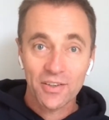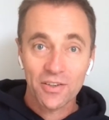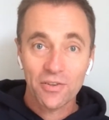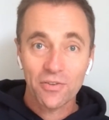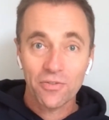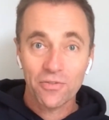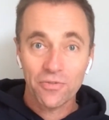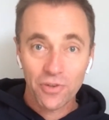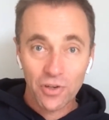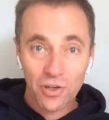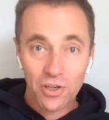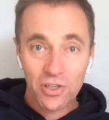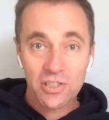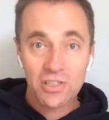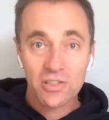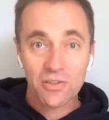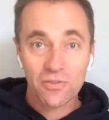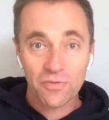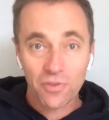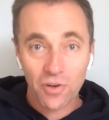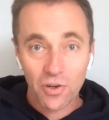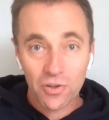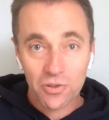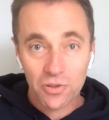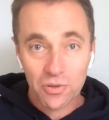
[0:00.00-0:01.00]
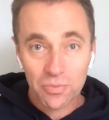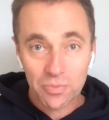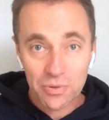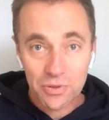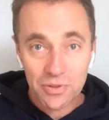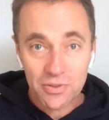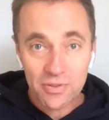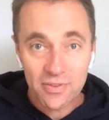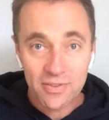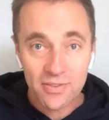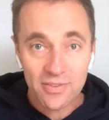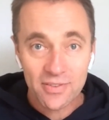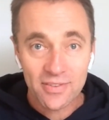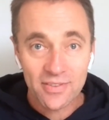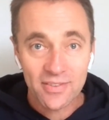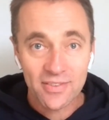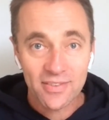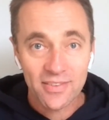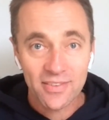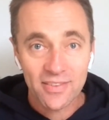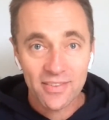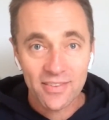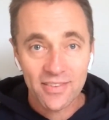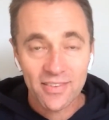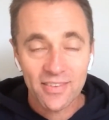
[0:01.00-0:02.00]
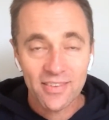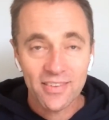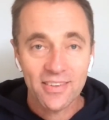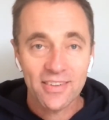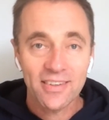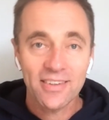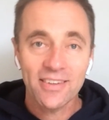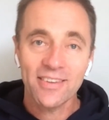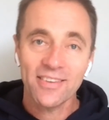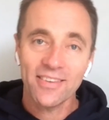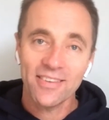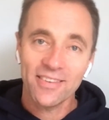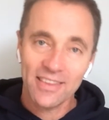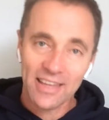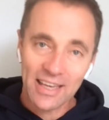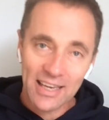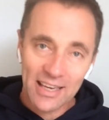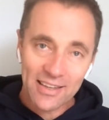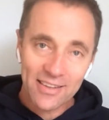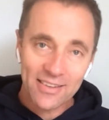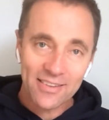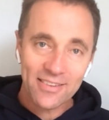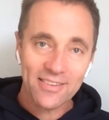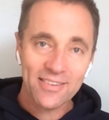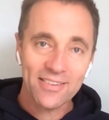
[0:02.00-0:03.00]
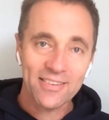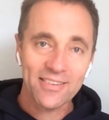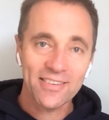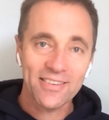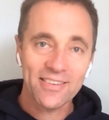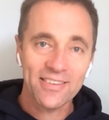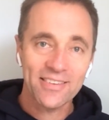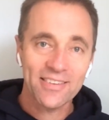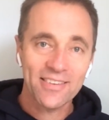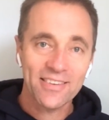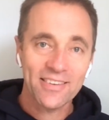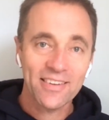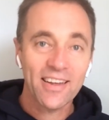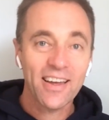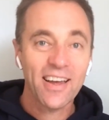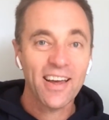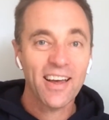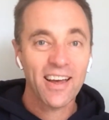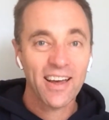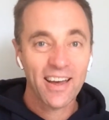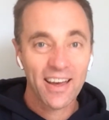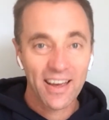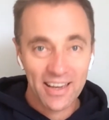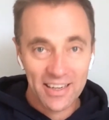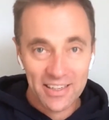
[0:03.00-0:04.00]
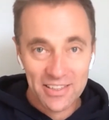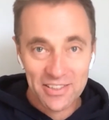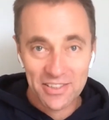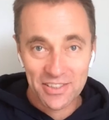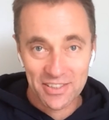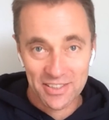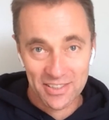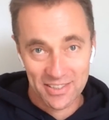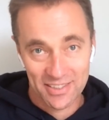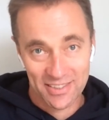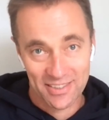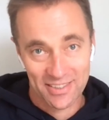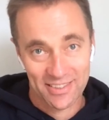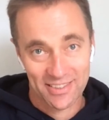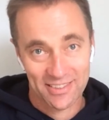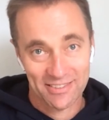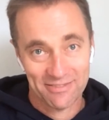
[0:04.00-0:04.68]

First, vulnerable, then anxious.